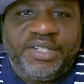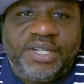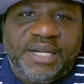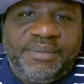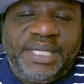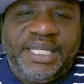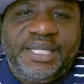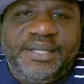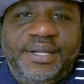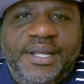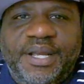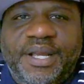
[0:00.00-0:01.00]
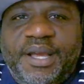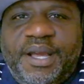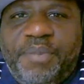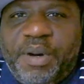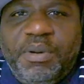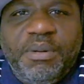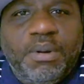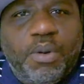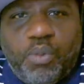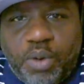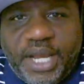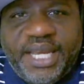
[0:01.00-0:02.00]
You know what I mean? But we were
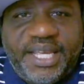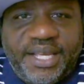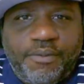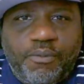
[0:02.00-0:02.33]
winning